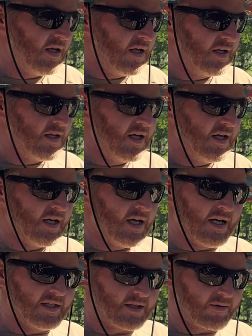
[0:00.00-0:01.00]

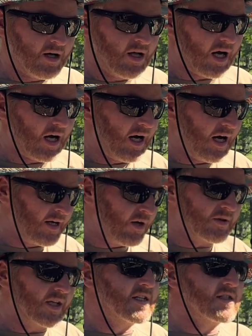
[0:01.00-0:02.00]
was like, well, I
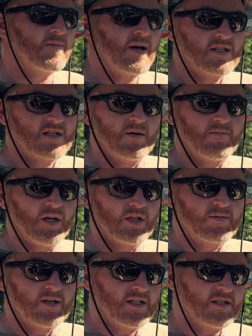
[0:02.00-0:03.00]
don't think it's a bad set of belts,
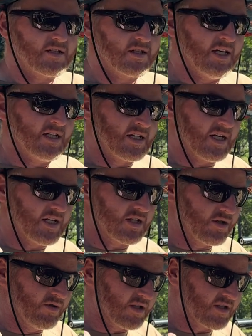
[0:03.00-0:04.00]
because it did it
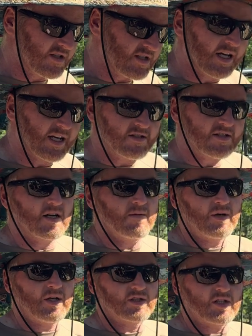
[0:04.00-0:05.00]
to the second set of
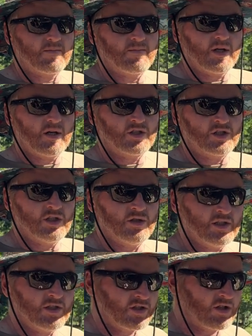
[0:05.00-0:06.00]
belts that I put on too.
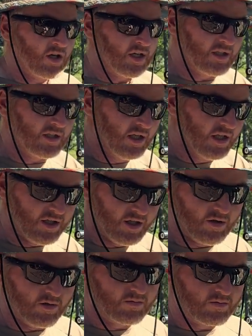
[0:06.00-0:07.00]
It started,
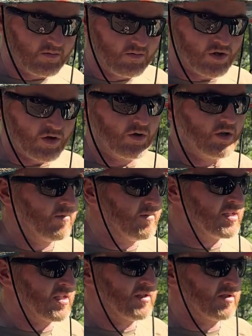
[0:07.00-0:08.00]
showing a little bit of
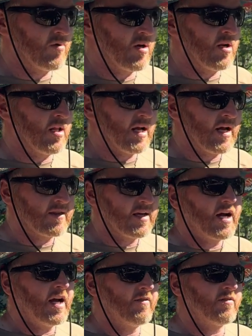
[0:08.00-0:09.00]
signs of wear. Like, I think
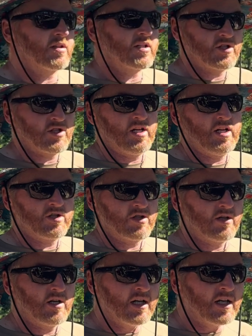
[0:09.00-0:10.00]
I have a tensioning issue
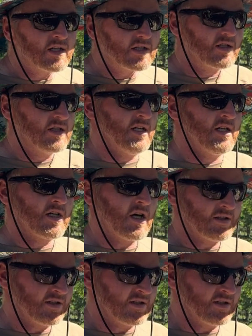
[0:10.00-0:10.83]
and I need to talk to